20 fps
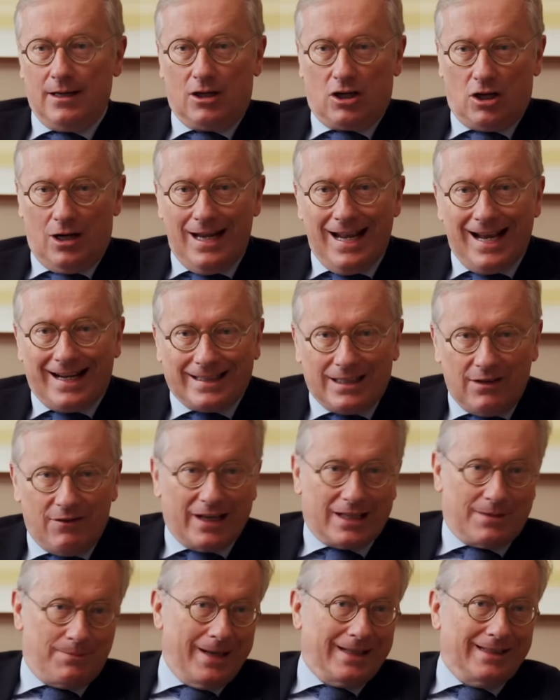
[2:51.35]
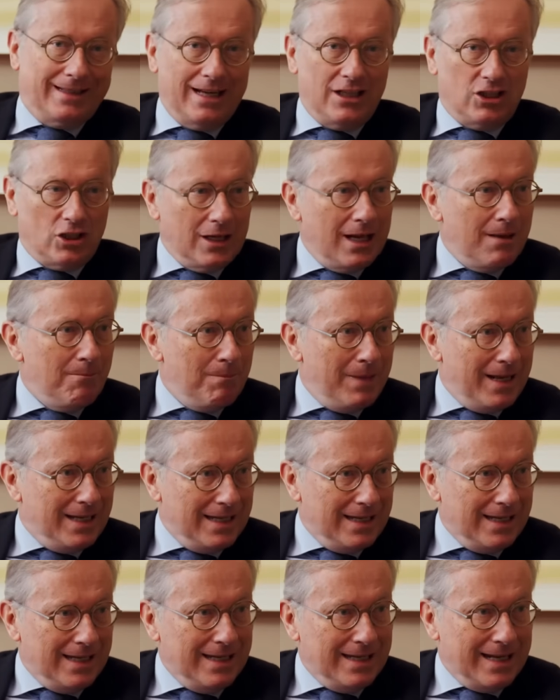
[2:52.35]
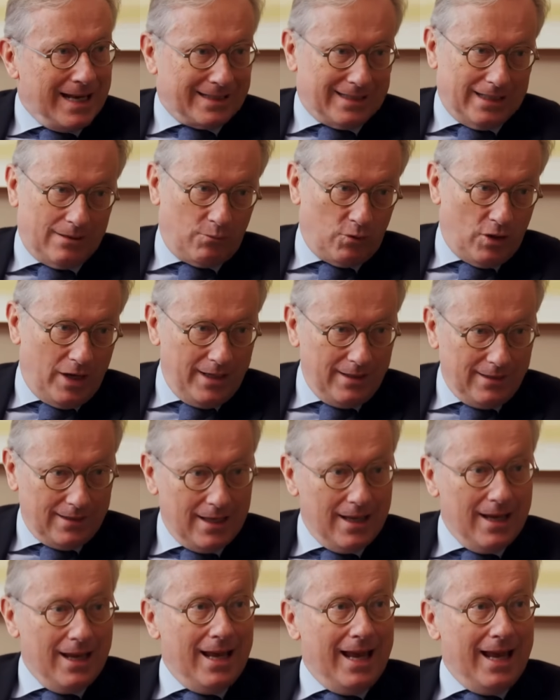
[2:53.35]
collective expectation embedded in the asset price,